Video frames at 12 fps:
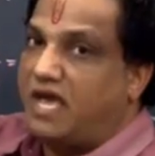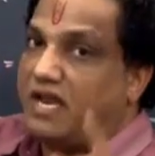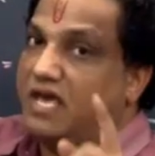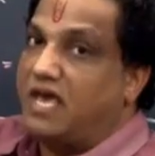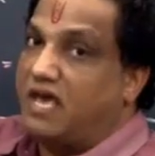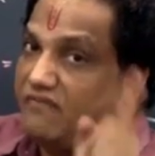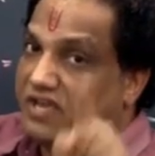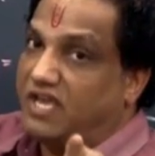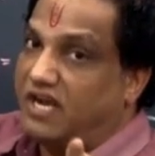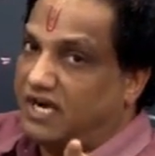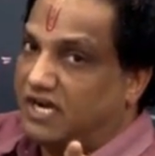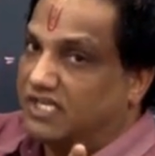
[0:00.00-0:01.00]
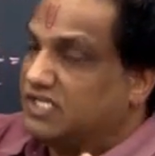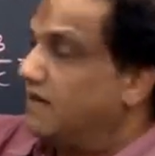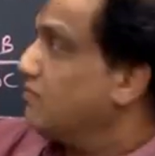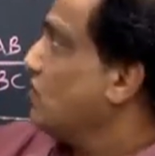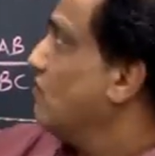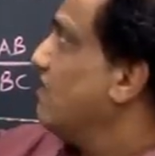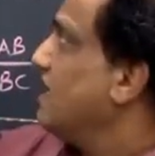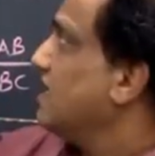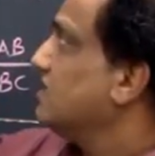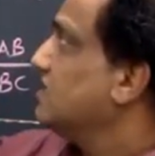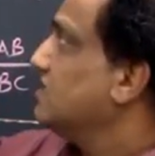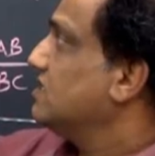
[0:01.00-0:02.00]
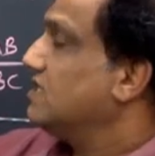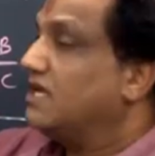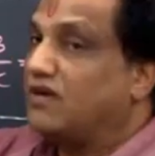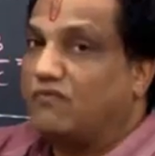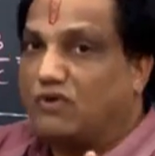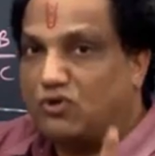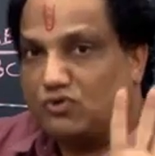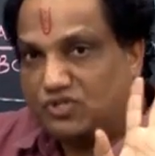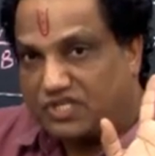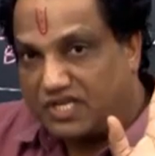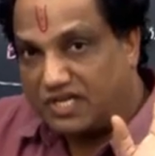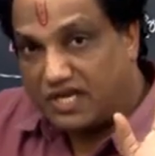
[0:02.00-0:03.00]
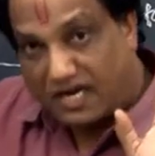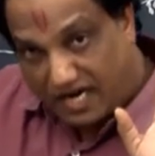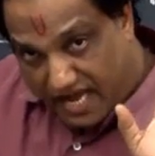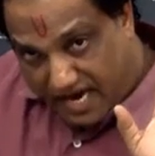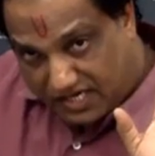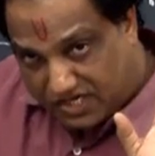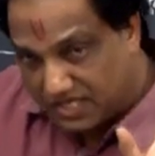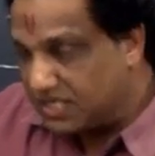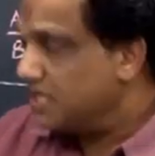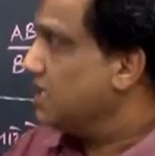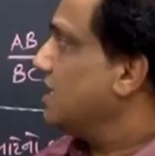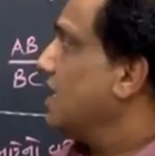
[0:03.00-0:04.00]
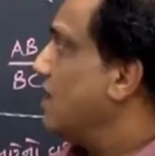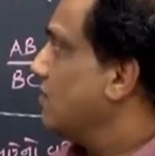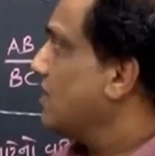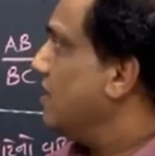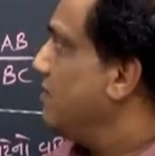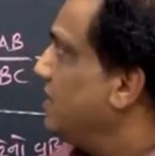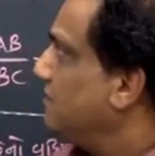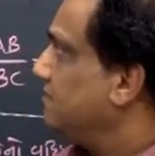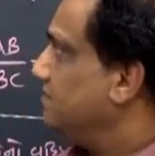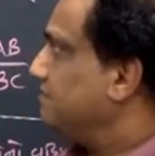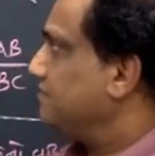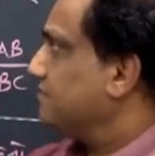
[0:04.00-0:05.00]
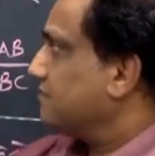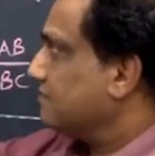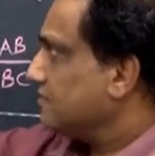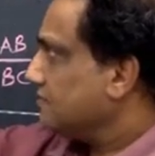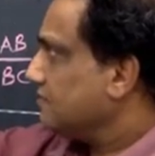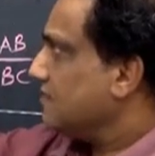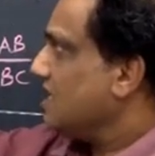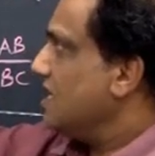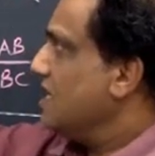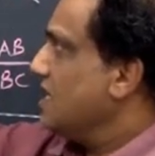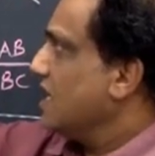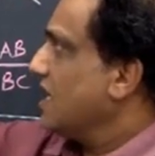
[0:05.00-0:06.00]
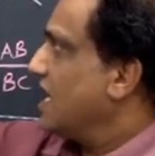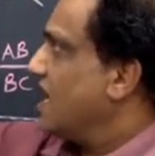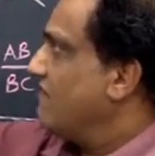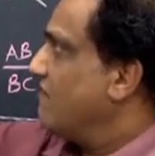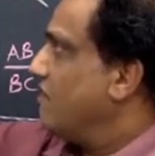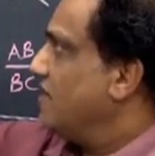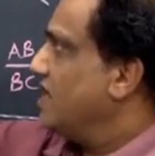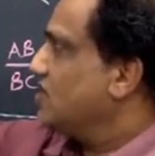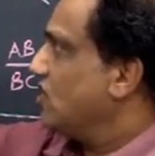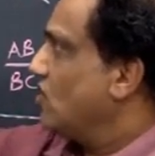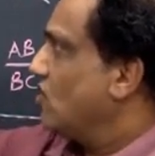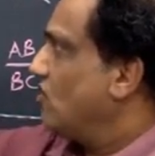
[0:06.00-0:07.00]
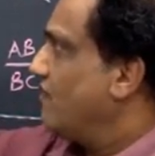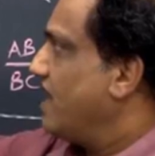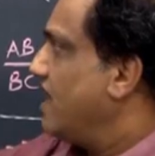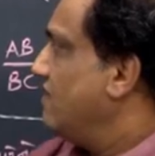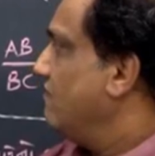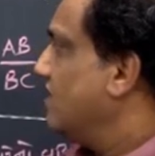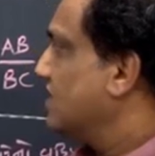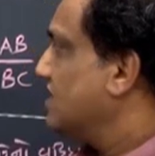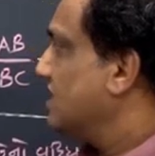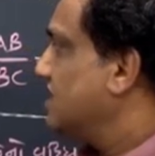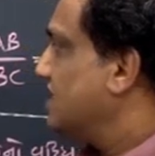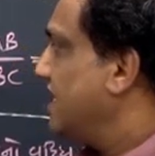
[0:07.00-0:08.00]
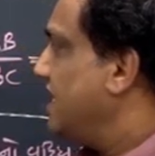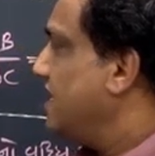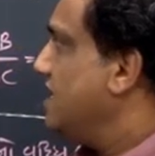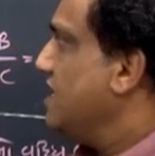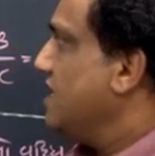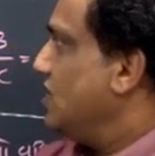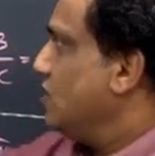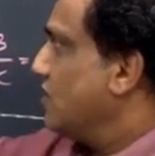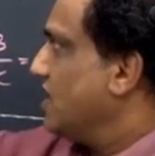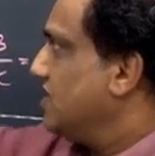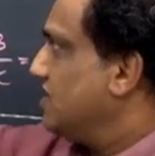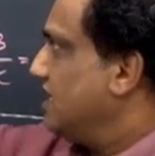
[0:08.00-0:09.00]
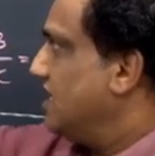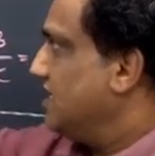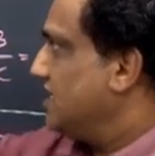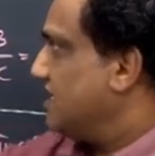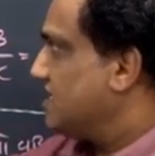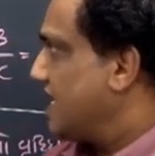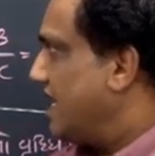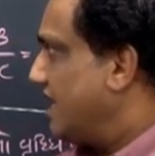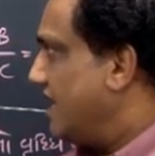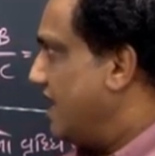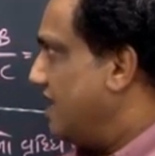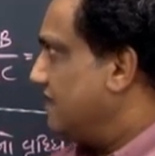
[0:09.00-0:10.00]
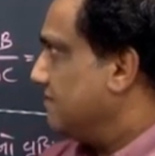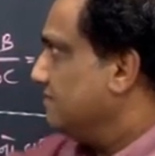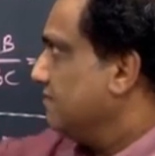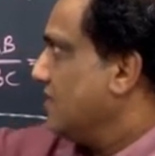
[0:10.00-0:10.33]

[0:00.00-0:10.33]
and having intercept on y-axis equal to c, correct? Now, tell me, graph of natural log of n versus t, you can see it is a straight line,